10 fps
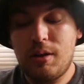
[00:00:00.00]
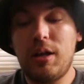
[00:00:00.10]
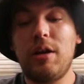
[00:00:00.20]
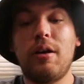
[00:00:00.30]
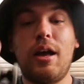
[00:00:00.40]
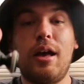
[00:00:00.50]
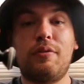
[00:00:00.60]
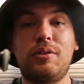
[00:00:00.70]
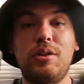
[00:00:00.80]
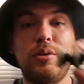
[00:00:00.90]
Here I
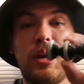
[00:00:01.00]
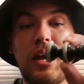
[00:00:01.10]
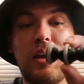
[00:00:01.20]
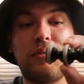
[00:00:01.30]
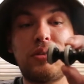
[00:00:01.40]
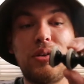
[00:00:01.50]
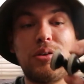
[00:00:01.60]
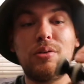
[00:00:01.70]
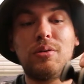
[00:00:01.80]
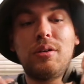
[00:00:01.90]
have 2 and I have
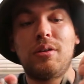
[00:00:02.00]
2.